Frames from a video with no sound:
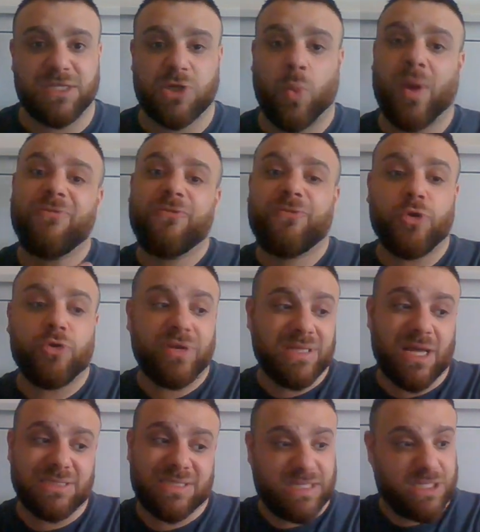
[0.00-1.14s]
So when Fury
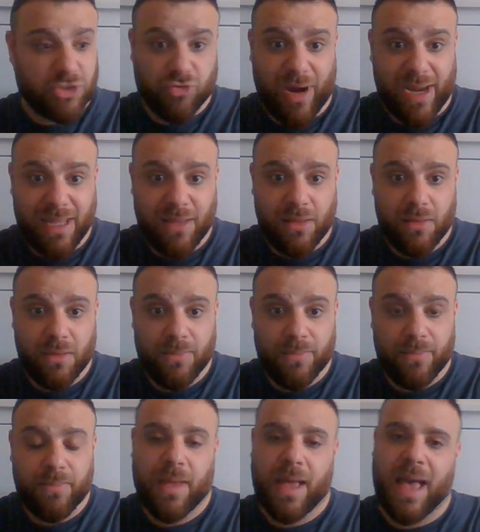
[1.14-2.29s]
does this, it's great,
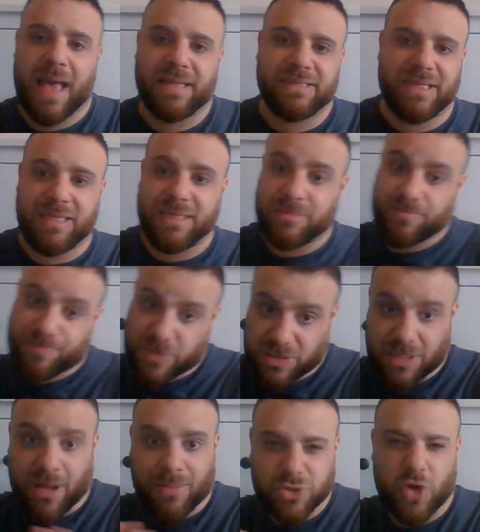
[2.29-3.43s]
and he
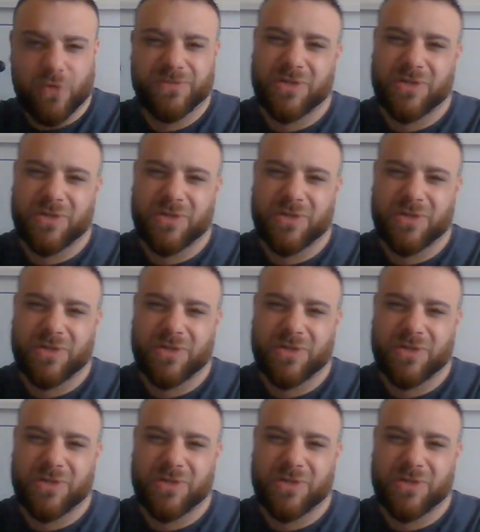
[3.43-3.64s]
comes off.